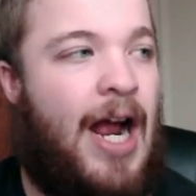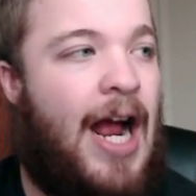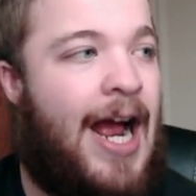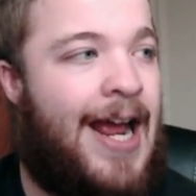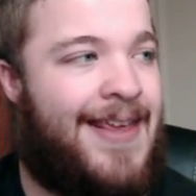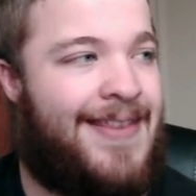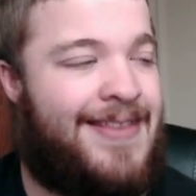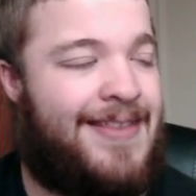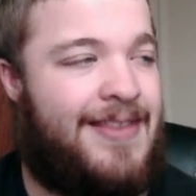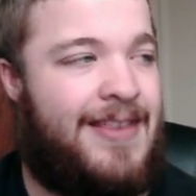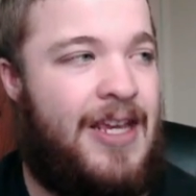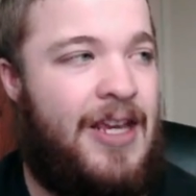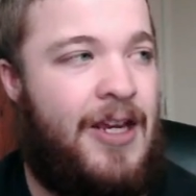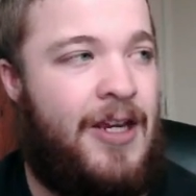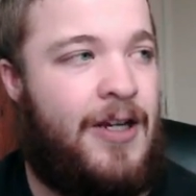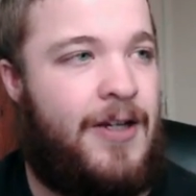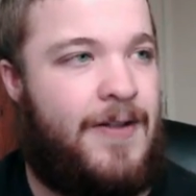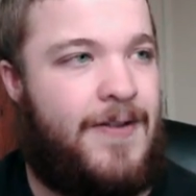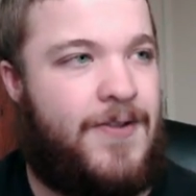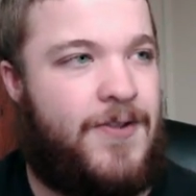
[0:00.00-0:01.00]
I
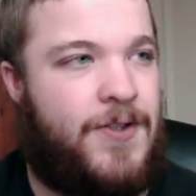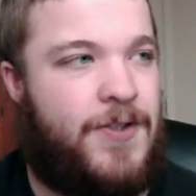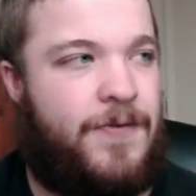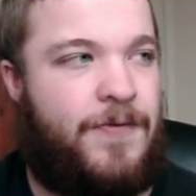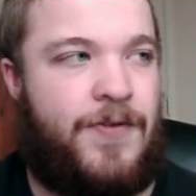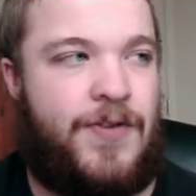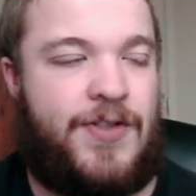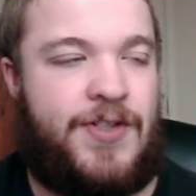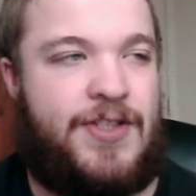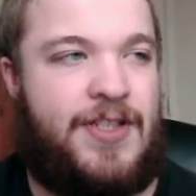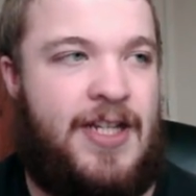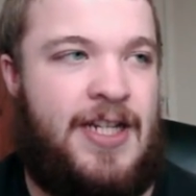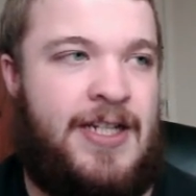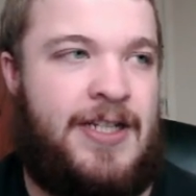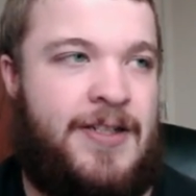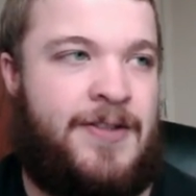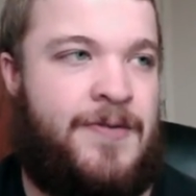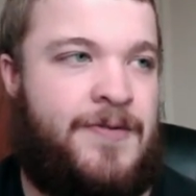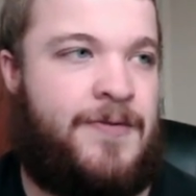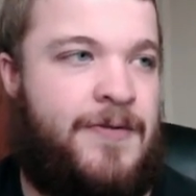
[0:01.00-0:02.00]
think just for
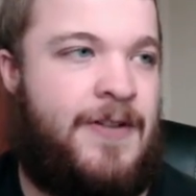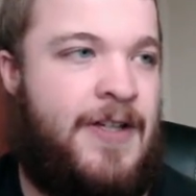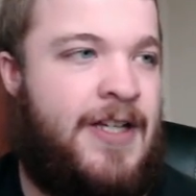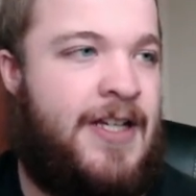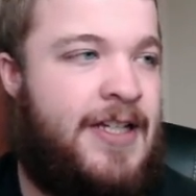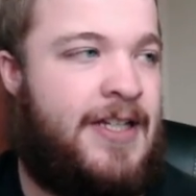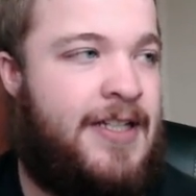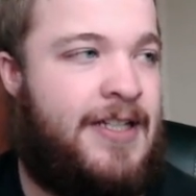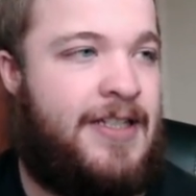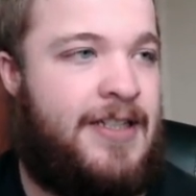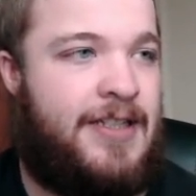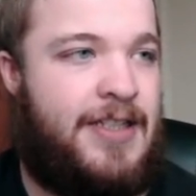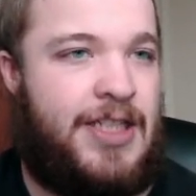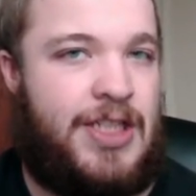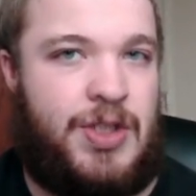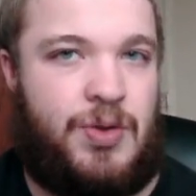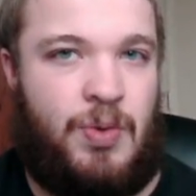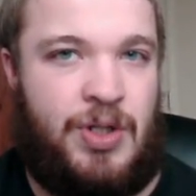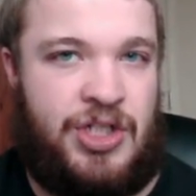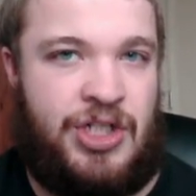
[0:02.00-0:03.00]
sake of
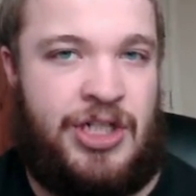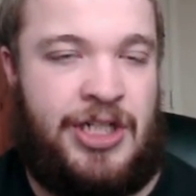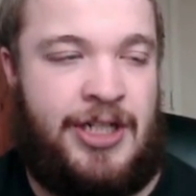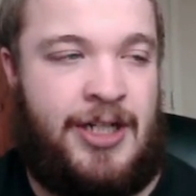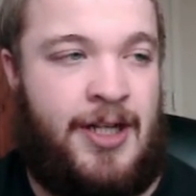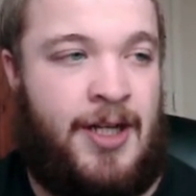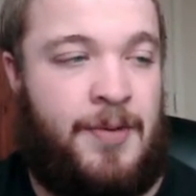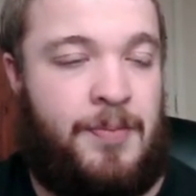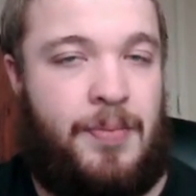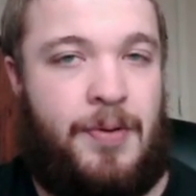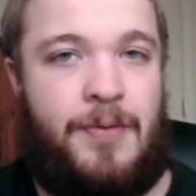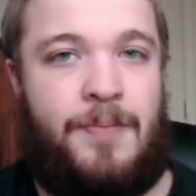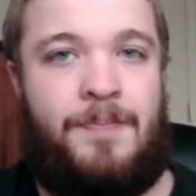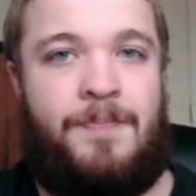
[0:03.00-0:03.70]
switching it up,